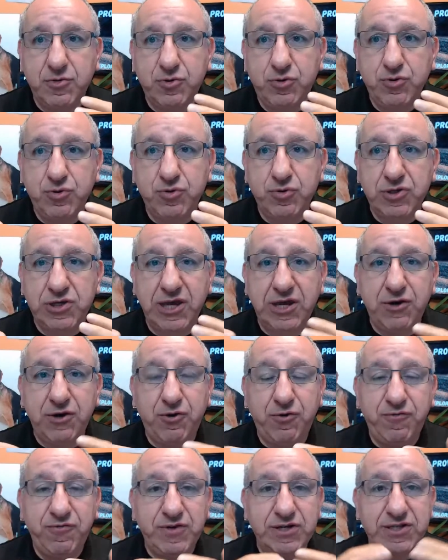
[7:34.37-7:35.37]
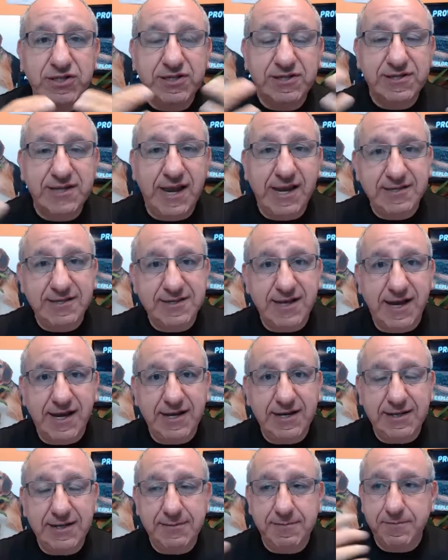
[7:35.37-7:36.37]
to get over this
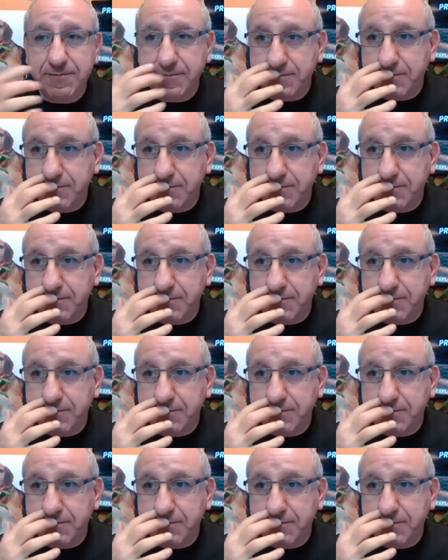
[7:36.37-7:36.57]
anxiety.